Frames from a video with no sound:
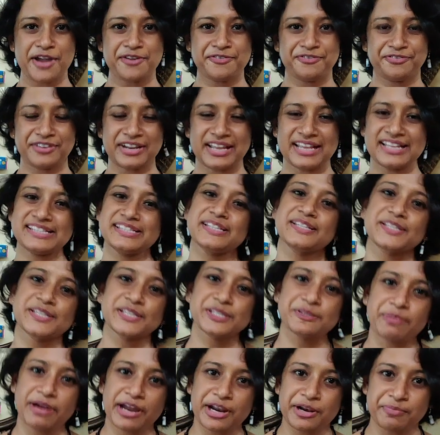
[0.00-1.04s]
Hi friends, this
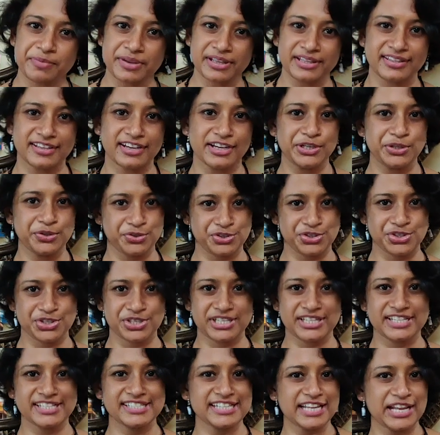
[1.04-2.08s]
is Paramita,
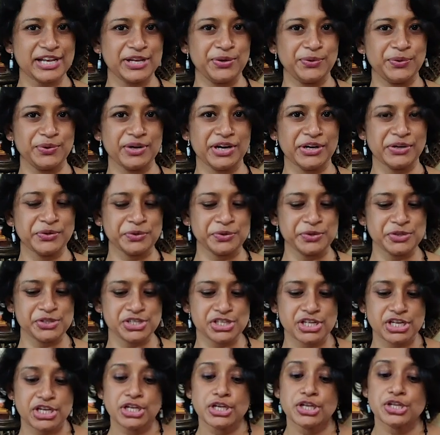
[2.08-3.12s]
nutritionist and yoga
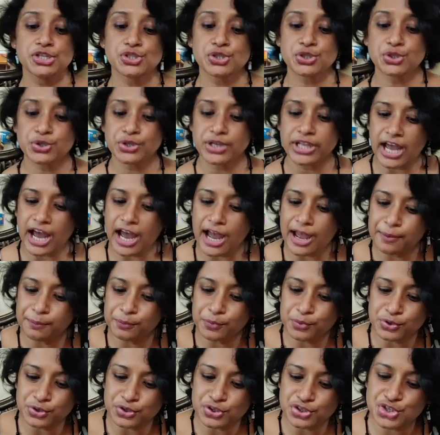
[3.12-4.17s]
coach. So today
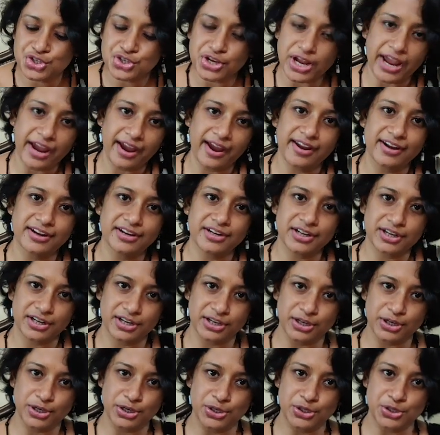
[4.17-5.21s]
I'm going to
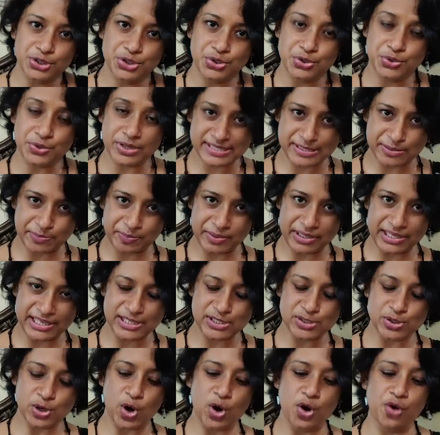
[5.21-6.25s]
share two
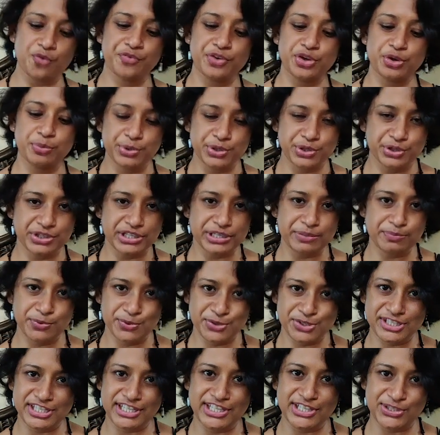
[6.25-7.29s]
recipes of immunity
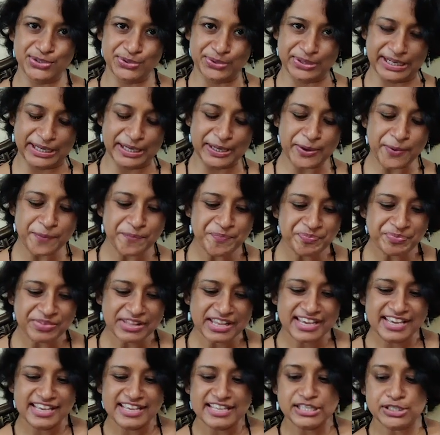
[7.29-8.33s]
boosting drink.
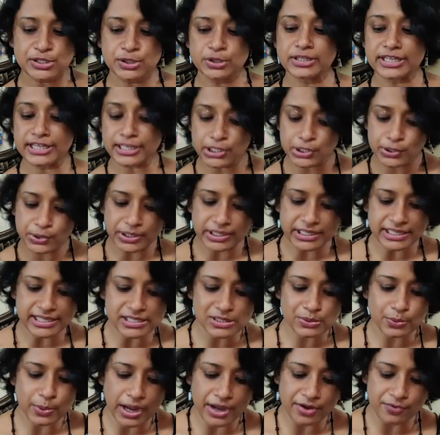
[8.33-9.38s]
So the
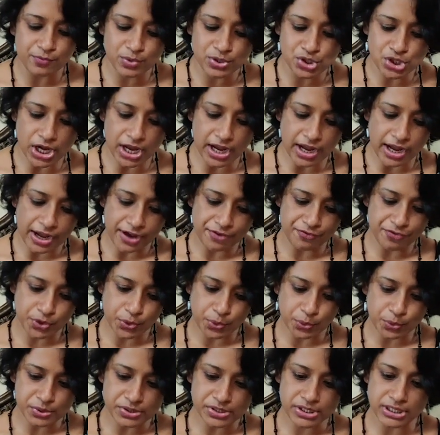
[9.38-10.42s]
ingredients which I have
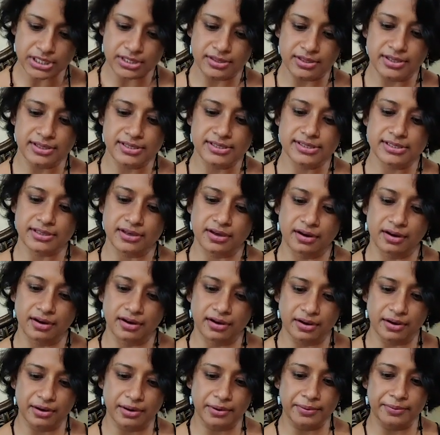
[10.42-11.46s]
used in this
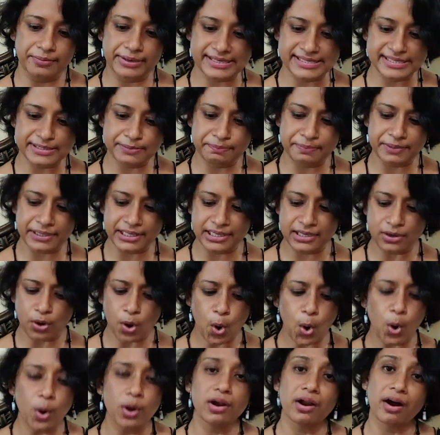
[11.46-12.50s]
recipe
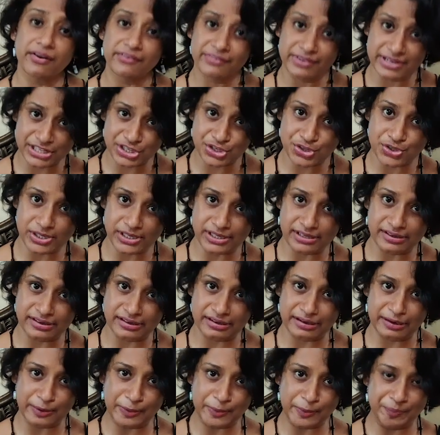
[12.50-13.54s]
all are rich in
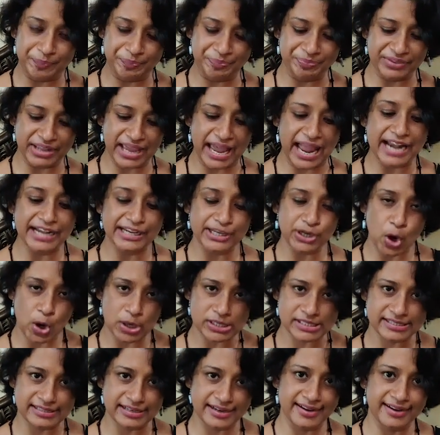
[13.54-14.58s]

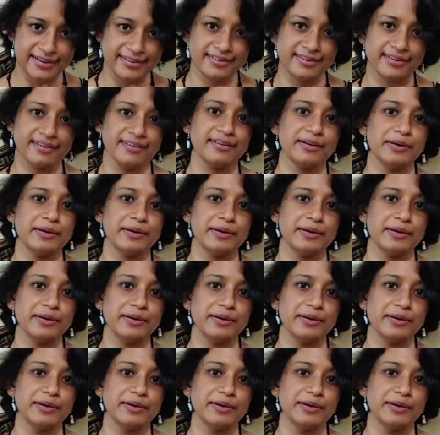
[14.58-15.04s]
antioxidant,